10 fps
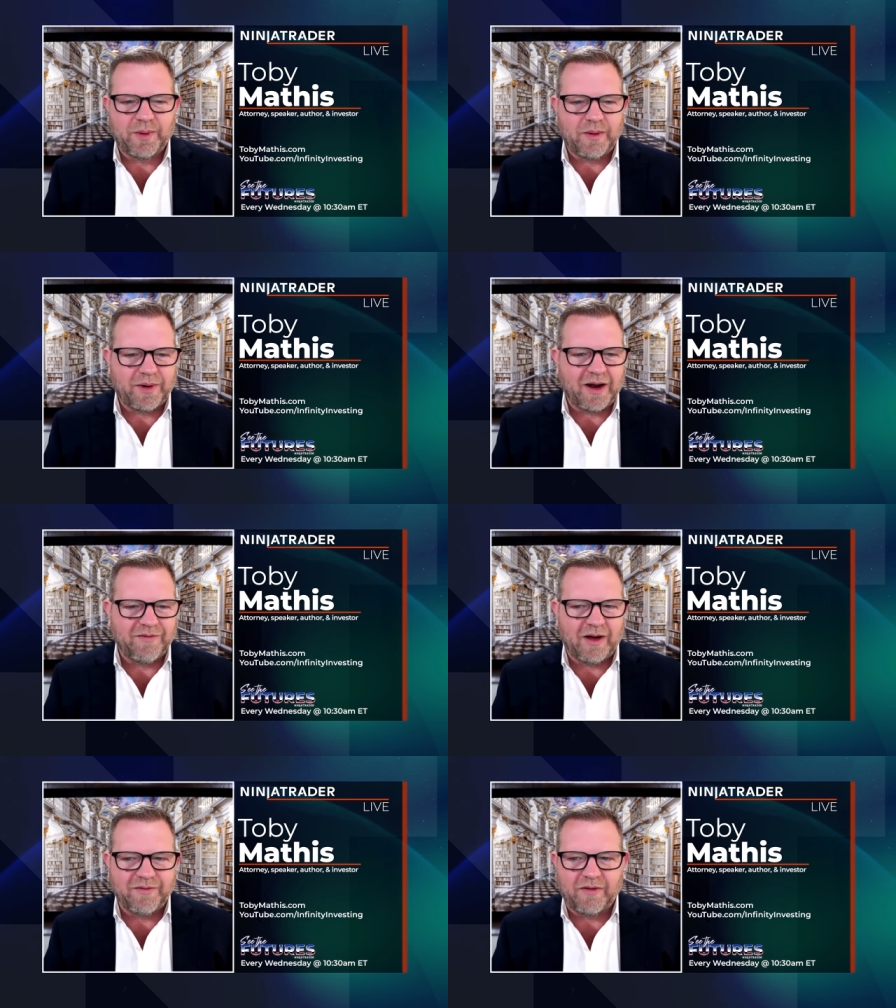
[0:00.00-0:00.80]
but I've, I've
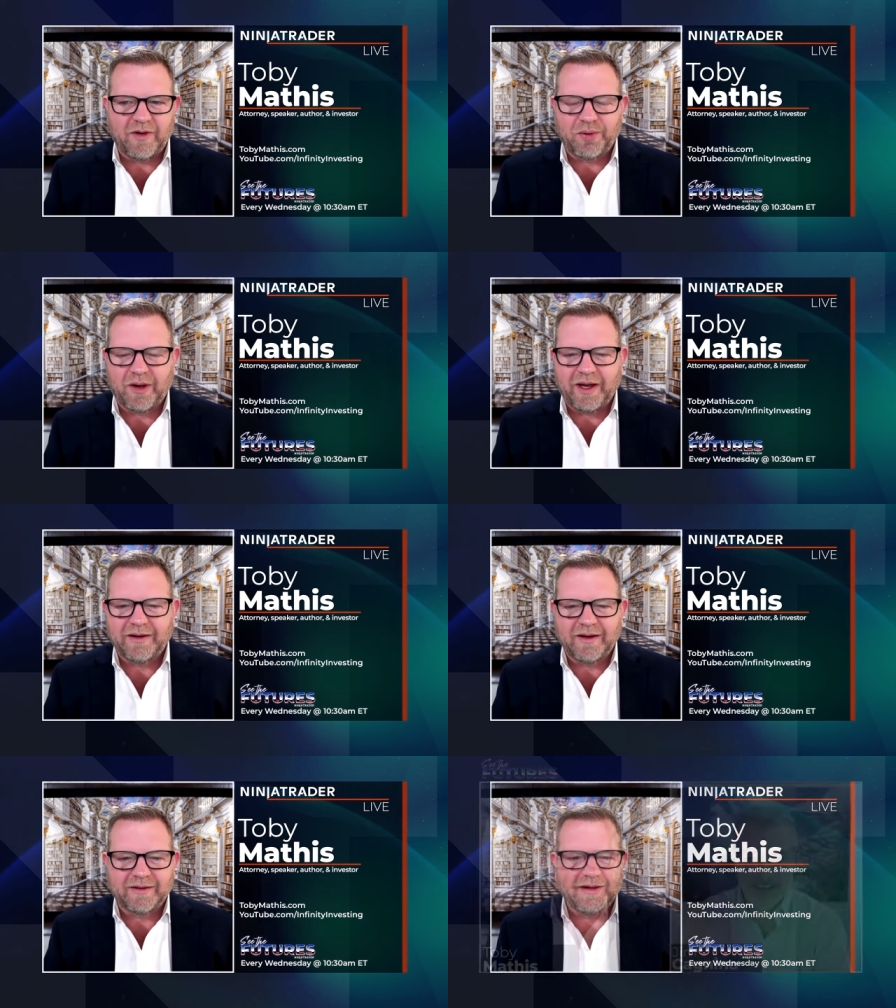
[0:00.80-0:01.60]
yeah. You, you,
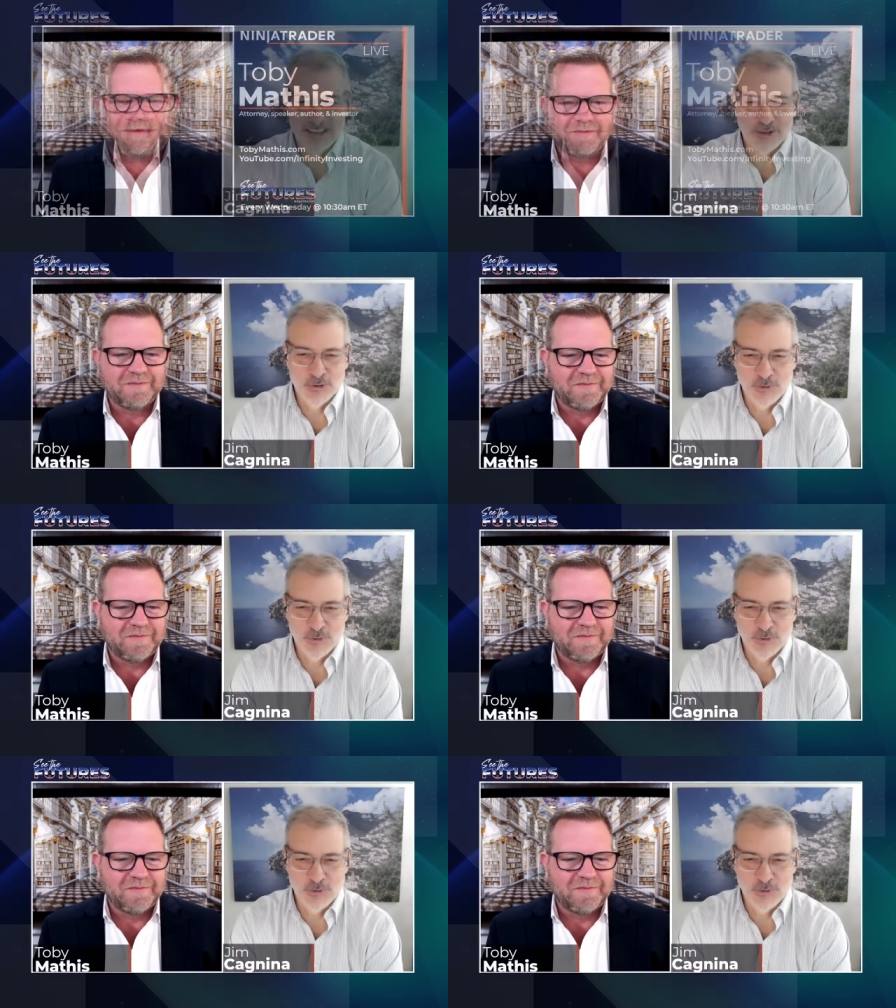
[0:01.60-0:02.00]
yeah, you